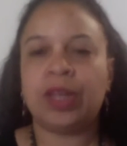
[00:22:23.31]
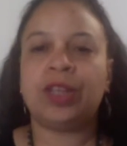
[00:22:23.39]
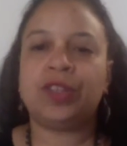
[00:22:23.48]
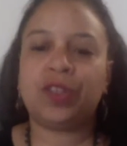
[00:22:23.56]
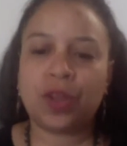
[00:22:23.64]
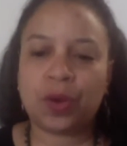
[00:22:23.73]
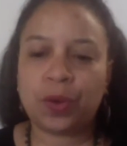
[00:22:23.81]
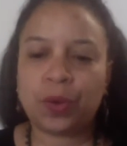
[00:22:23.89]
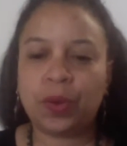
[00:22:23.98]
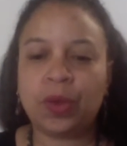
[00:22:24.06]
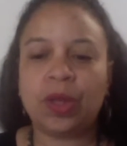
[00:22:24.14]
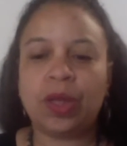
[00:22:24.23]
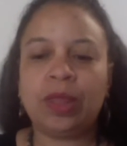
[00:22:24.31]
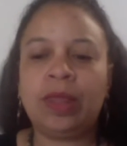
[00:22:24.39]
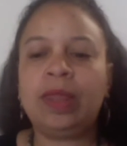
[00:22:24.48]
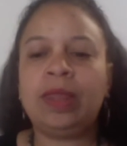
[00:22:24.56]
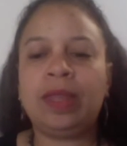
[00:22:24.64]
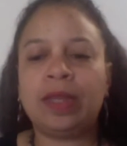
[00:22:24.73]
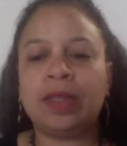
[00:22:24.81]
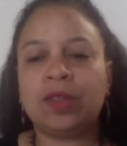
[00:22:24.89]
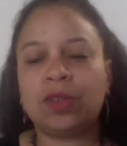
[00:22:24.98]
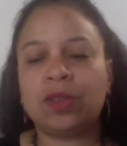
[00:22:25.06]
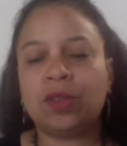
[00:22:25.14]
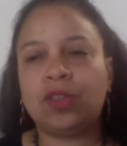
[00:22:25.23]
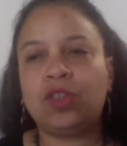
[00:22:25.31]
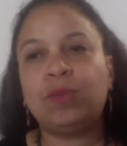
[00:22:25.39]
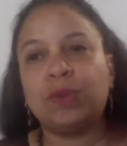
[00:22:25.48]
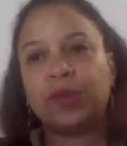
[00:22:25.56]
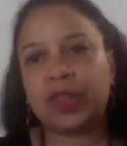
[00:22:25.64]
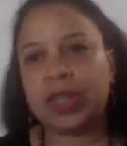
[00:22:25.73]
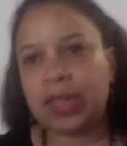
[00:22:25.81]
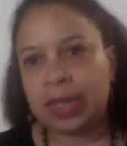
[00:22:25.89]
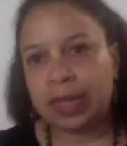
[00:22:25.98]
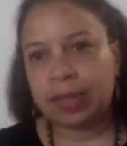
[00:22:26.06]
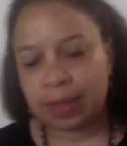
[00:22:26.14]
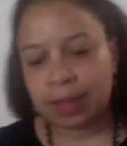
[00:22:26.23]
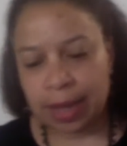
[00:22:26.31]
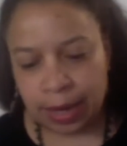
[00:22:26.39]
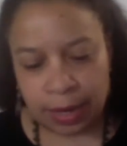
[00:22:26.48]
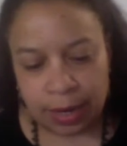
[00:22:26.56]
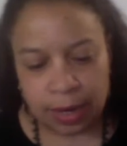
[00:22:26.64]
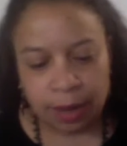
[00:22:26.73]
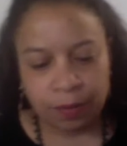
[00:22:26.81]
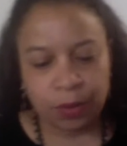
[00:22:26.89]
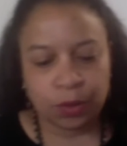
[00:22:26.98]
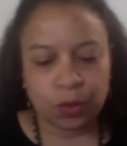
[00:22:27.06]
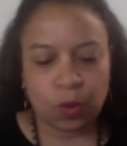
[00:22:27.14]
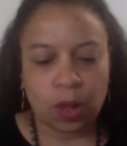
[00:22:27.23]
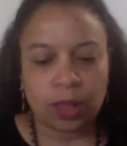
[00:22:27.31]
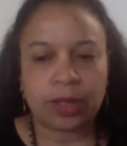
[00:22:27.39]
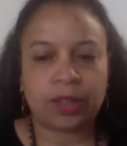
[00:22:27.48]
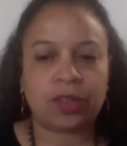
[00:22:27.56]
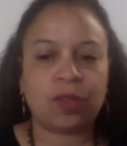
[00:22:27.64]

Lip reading: So this supersedes any of those qualities.